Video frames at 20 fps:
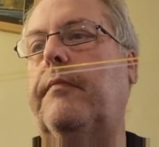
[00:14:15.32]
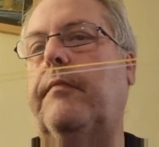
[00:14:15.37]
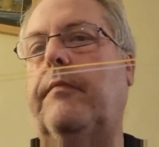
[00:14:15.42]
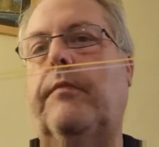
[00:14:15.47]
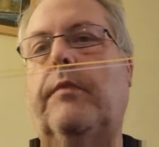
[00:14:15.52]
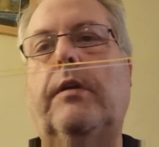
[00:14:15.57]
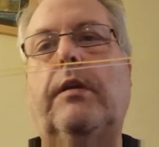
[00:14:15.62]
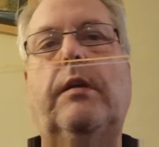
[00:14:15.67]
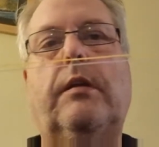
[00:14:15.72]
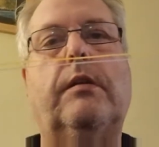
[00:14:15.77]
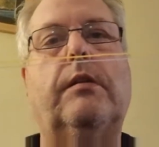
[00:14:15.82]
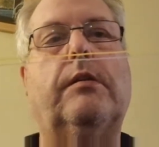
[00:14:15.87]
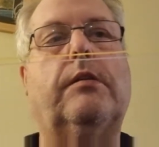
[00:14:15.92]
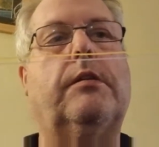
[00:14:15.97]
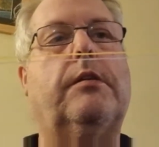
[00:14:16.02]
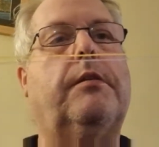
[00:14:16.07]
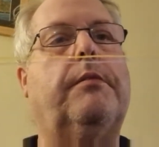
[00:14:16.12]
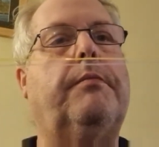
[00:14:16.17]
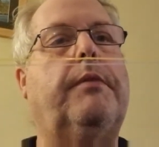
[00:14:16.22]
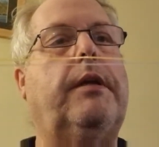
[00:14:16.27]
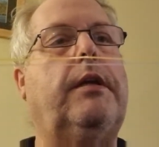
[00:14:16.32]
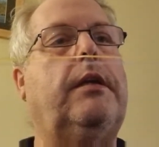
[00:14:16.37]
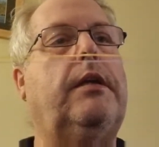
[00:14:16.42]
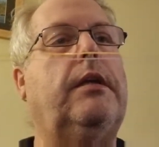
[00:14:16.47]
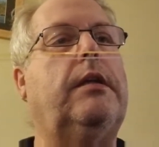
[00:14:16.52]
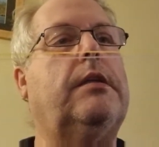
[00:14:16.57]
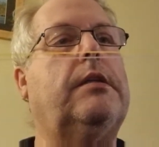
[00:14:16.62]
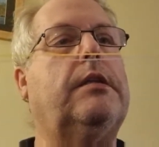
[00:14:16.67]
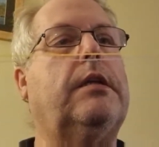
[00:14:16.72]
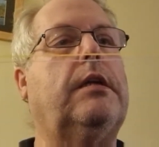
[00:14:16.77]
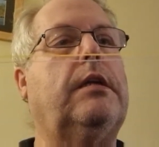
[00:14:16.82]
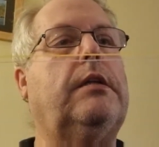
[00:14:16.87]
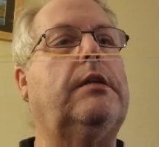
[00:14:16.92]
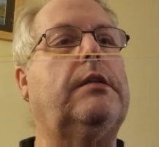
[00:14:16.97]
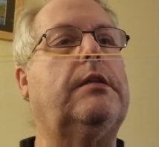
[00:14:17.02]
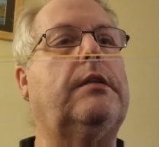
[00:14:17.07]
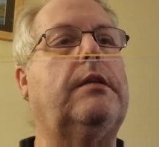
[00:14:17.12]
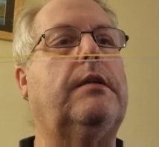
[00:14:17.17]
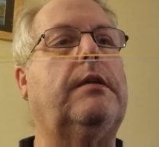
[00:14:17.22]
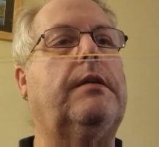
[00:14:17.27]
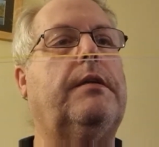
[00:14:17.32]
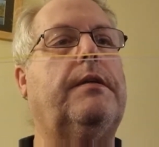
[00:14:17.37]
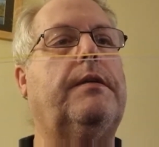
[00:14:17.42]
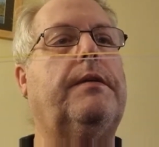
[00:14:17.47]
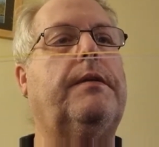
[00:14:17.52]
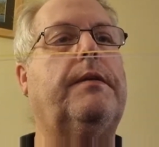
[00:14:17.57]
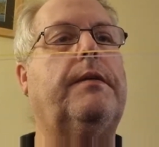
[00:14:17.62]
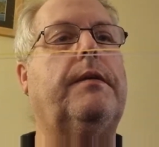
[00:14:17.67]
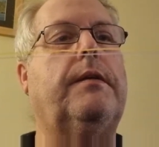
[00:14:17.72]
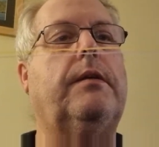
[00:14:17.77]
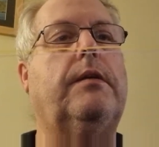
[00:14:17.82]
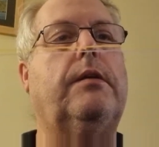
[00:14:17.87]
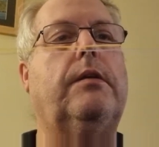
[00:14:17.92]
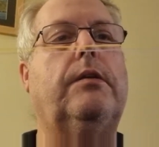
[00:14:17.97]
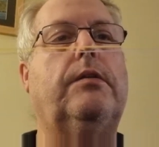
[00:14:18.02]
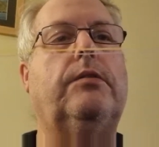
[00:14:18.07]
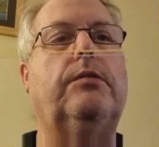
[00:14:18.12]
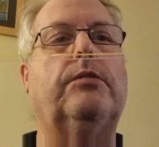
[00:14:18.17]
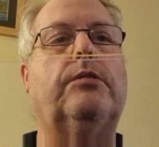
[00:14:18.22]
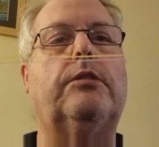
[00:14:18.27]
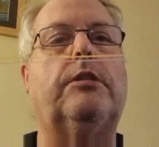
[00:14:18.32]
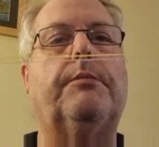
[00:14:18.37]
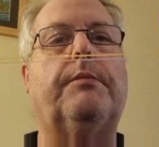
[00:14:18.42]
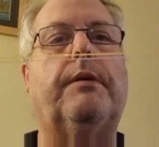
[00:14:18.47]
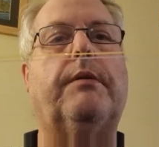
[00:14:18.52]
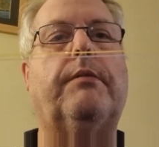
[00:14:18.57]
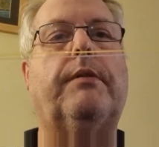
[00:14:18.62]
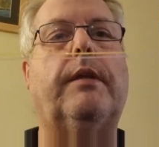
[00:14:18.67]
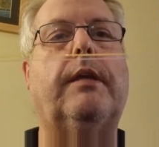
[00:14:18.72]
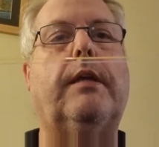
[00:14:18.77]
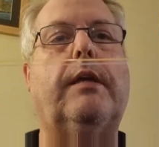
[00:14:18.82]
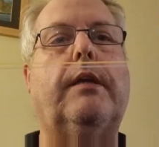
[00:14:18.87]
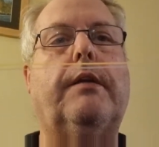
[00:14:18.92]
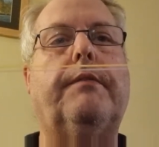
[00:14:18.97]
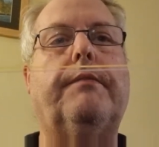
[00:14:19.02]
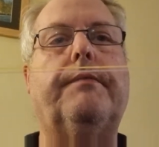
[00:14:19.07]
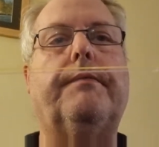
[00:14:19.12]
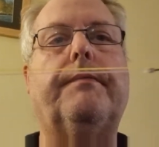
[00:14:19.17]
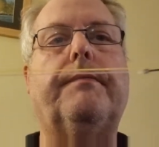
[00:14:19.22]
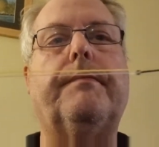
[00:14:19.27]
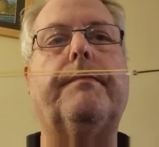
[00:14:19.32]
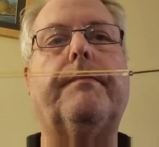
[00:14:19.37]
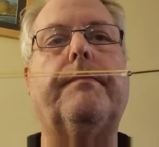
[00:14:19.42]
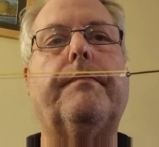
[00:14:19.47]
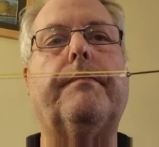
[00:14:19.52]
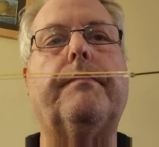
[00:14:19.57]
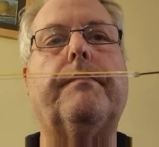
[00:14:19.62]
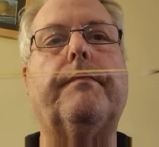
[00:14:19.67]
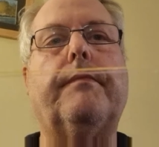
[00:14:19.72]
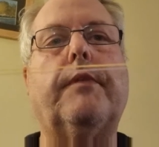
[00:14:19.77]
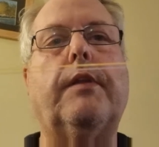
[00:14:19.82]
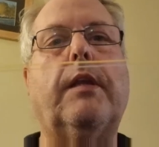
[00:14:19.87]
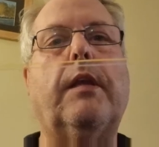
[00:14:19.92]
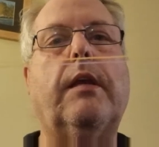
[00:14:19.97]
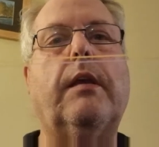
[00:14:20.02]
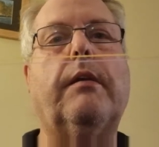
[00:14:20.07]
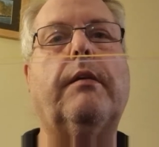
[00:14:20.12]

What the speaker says: Right, make it tight. Just about there. Yeah.